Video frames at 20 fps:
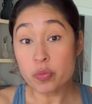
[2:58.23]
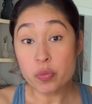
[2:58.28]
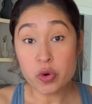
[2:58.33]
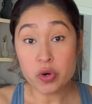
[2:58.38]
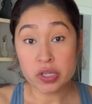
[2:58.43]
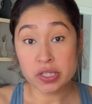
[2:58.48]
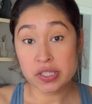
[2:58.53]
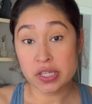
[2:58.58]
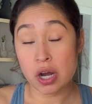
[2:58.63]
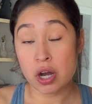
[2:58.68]

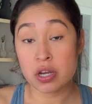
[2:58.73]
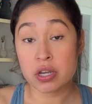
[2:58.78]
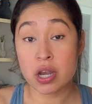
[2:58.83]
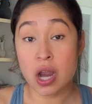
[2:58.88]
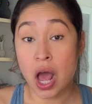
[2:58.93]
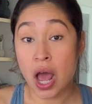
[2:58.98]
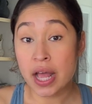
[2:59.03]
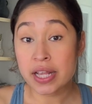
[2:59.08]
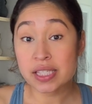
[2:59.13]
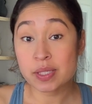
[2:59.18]
boards are
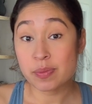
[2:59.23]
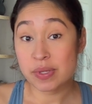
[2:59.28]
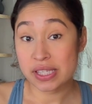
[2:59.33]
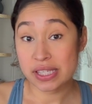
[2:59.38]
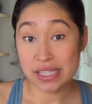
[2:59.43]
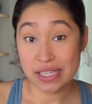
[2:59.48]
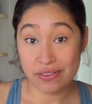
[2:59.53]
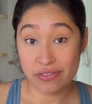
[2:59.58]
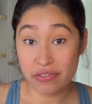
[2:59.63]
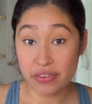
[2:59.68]
not
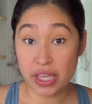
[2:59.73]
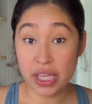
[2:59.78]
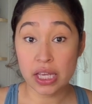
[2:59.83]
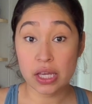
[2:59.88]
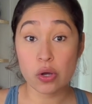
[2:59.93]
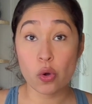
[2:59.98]
specific